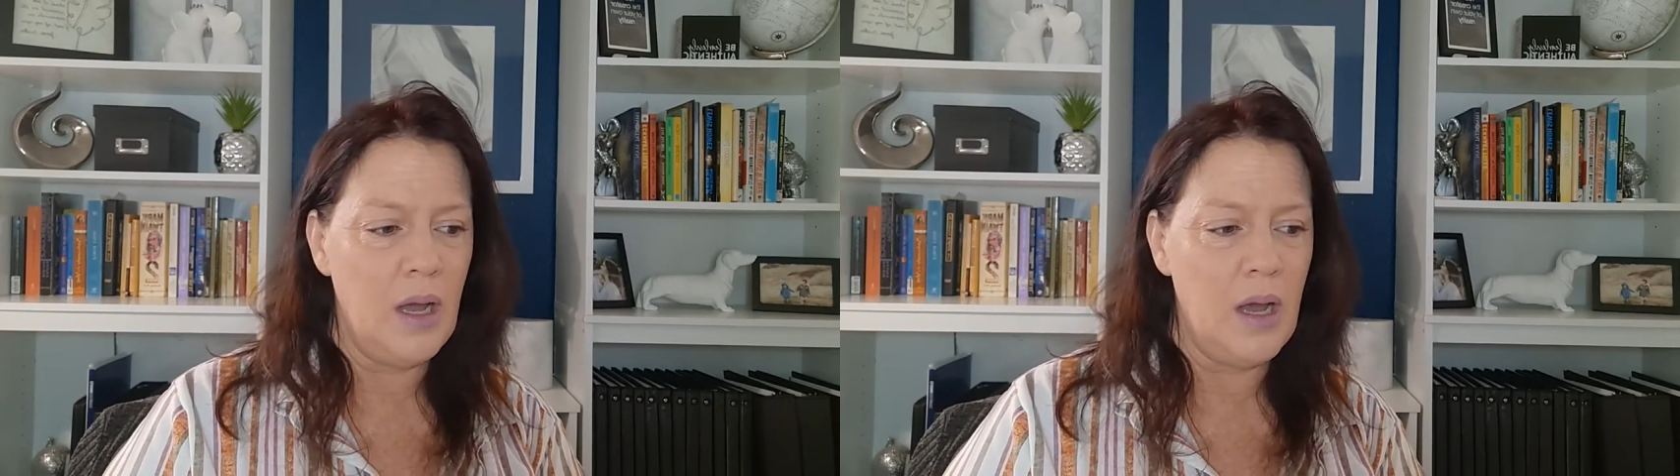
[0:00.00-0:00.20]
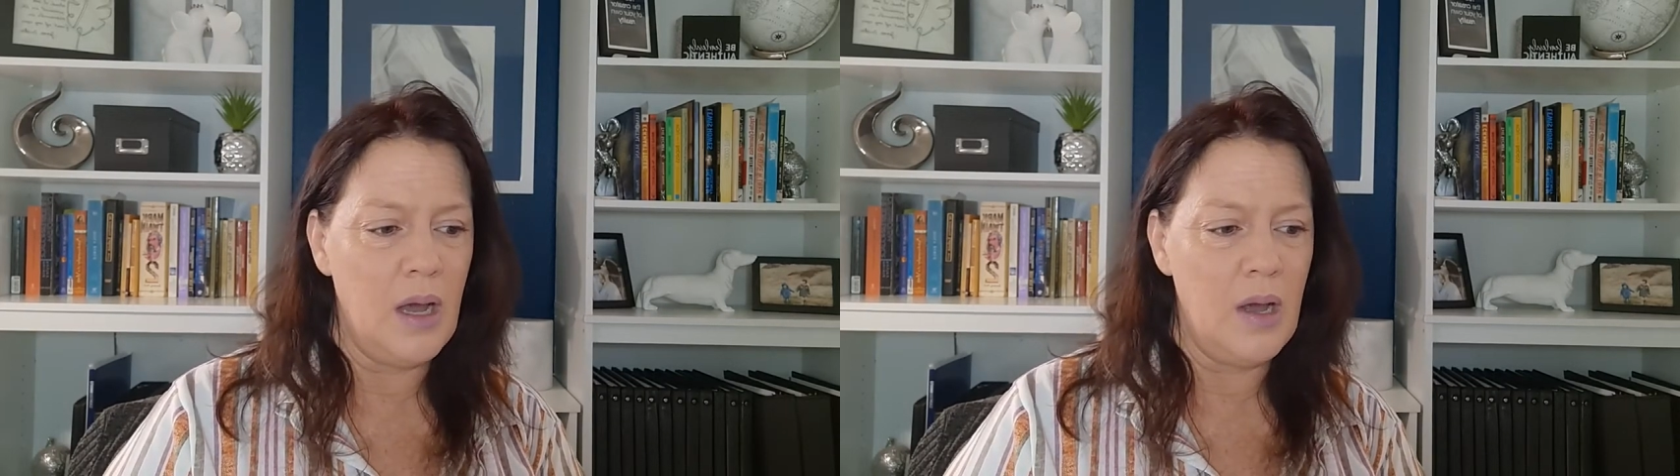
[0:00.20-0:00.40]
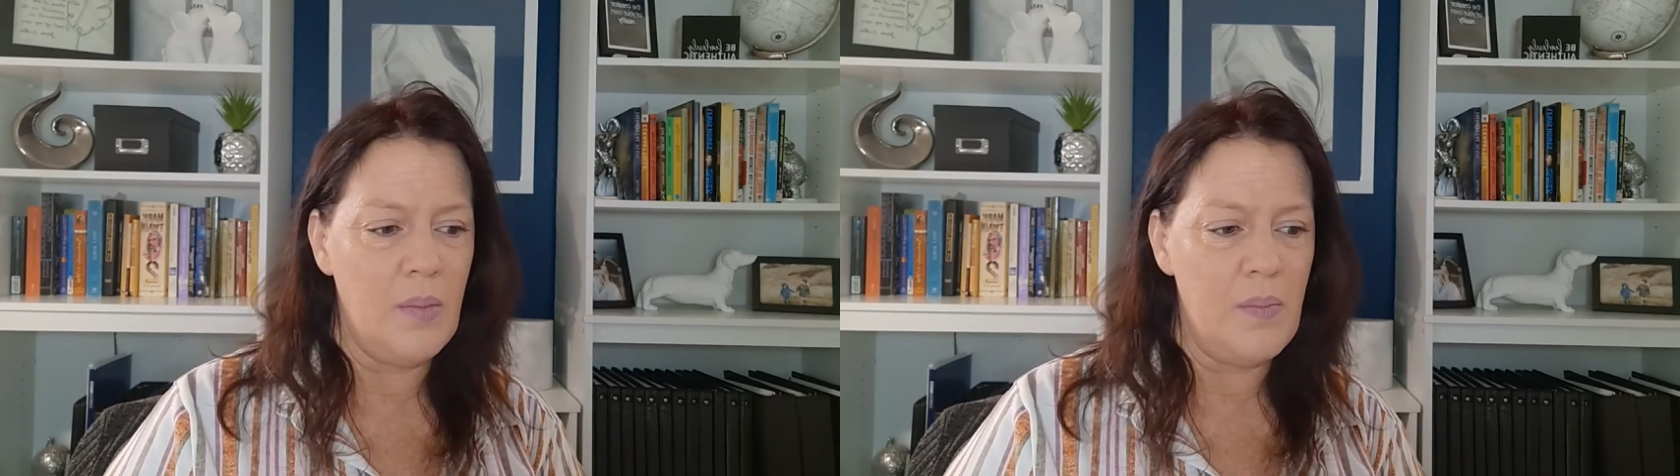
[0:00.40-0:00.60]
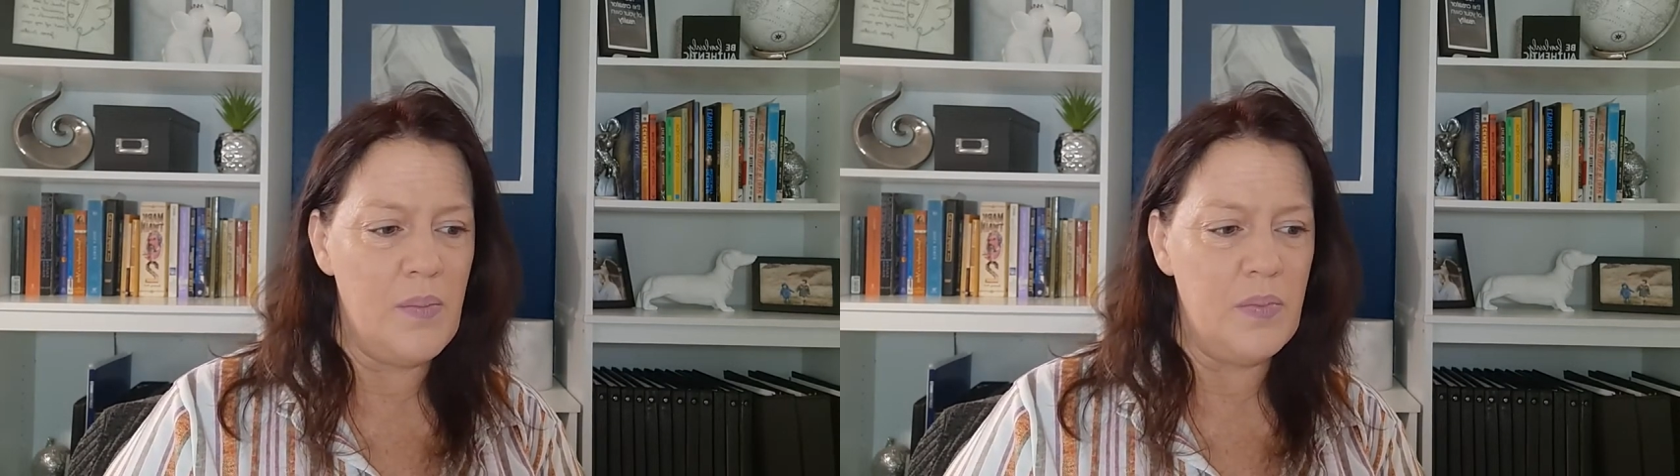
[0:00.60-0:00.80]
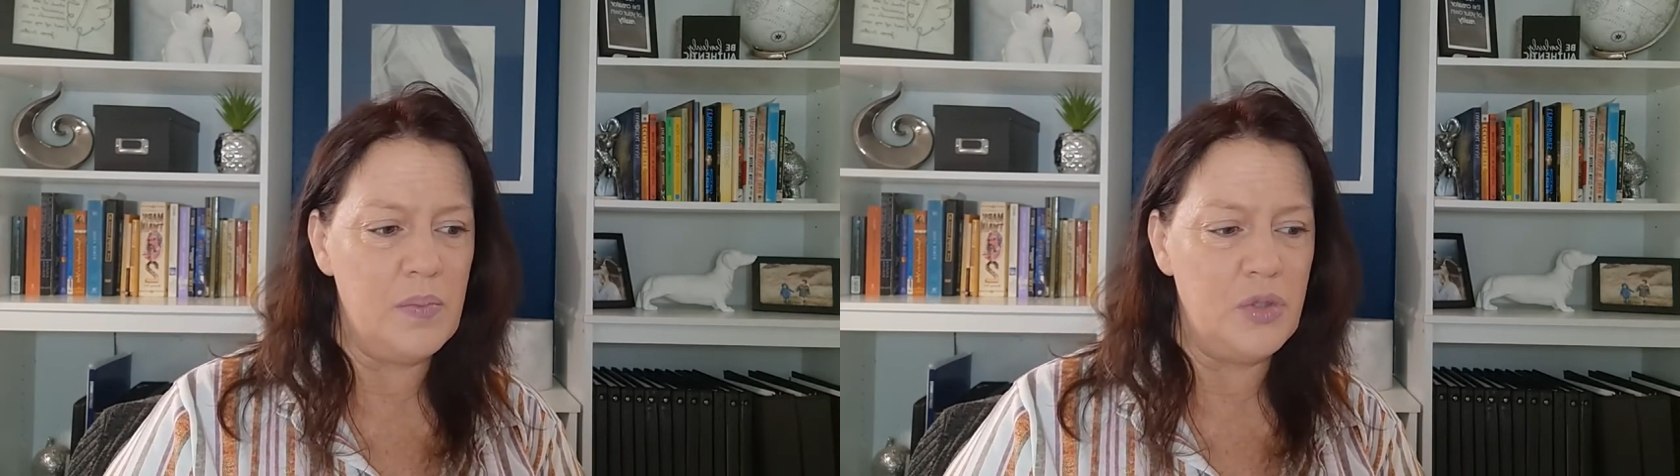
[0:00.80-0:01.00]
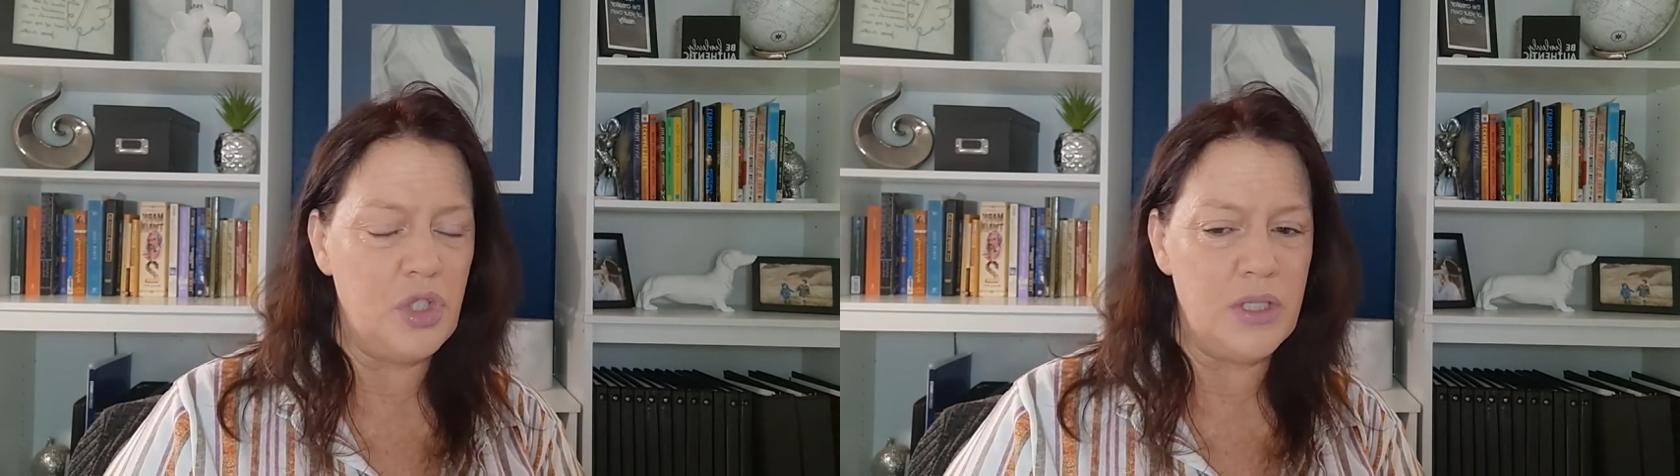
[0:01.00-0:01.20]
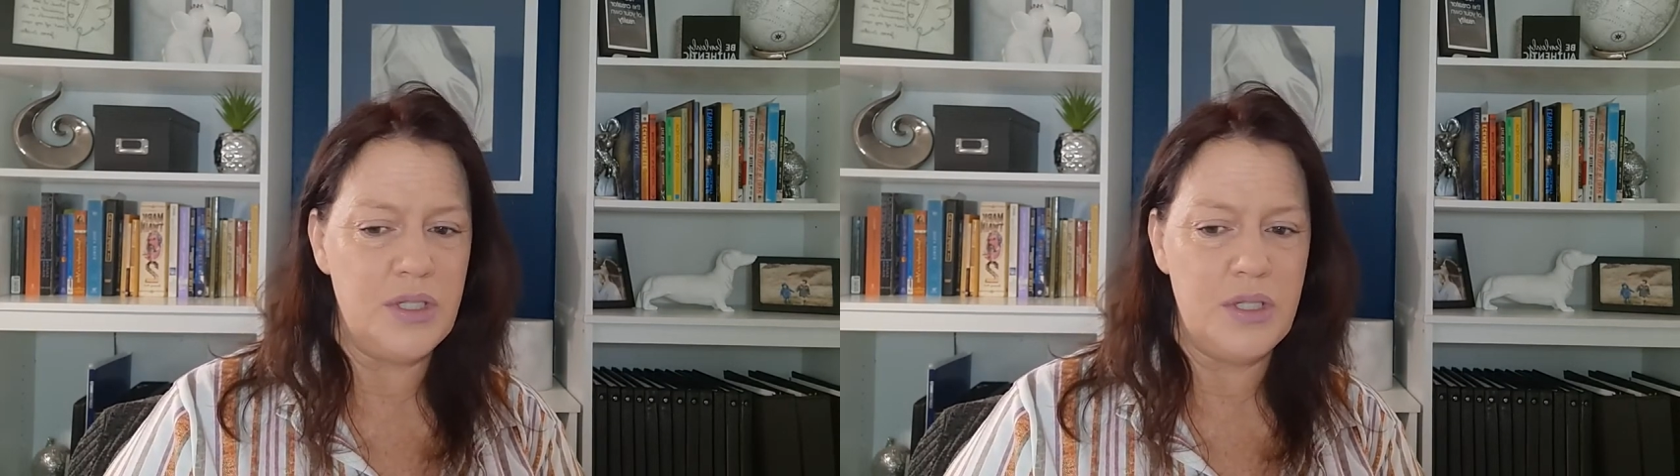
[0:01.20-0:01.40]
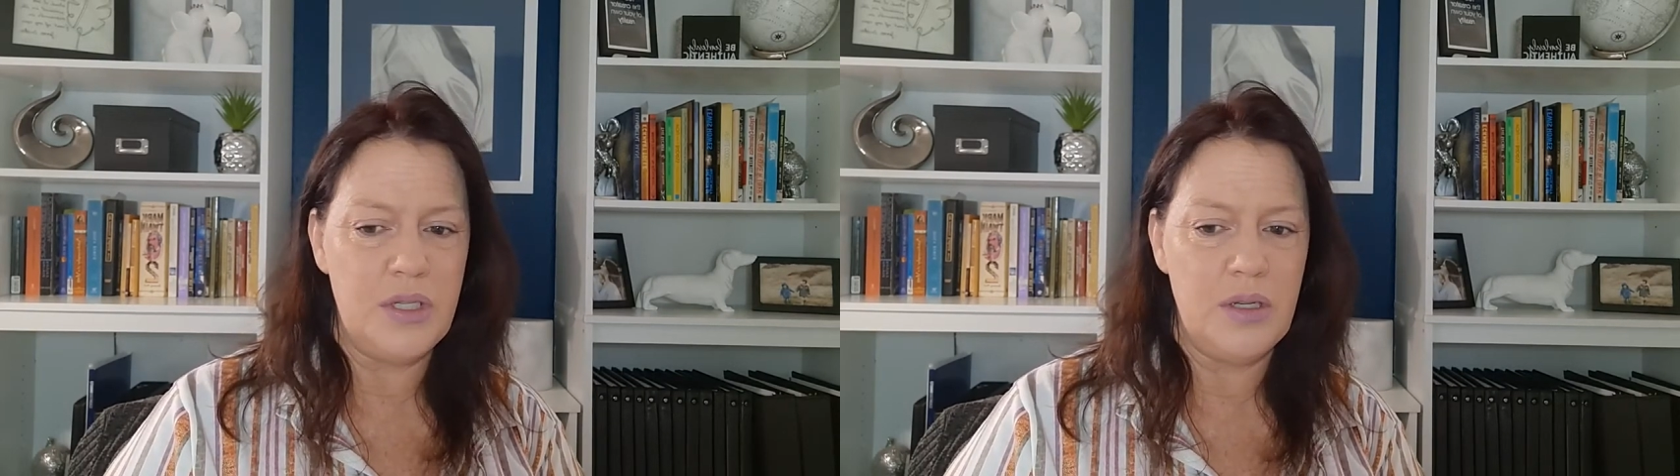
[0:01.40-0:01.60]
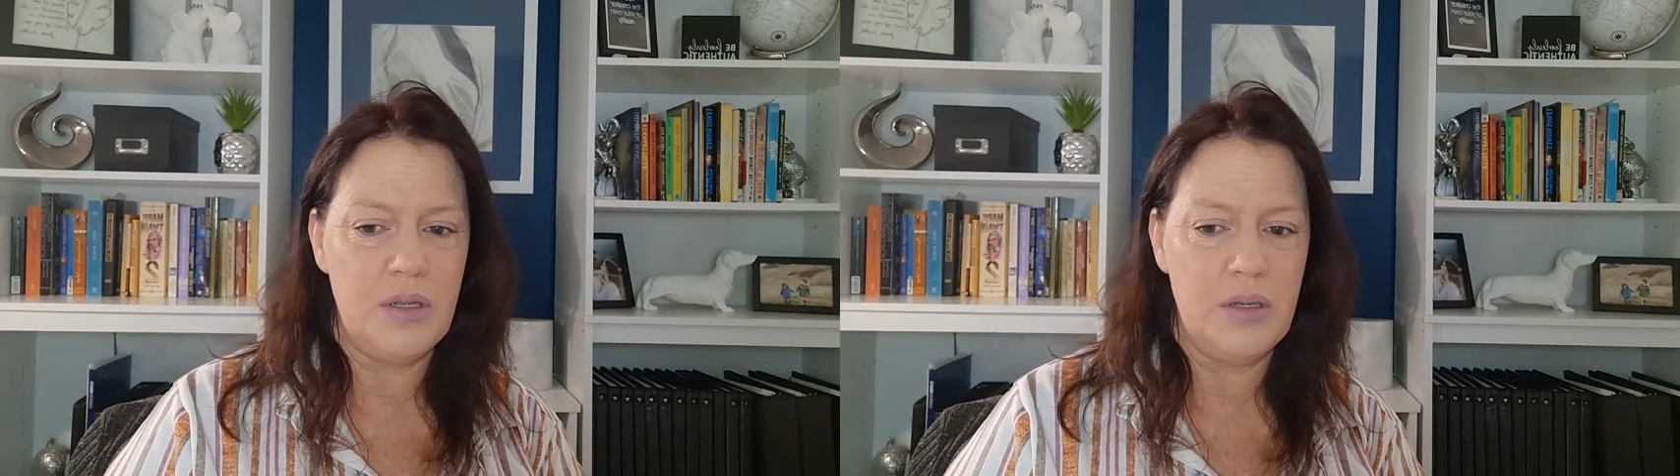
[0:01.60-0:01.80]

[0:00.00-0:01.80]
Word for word: um, just,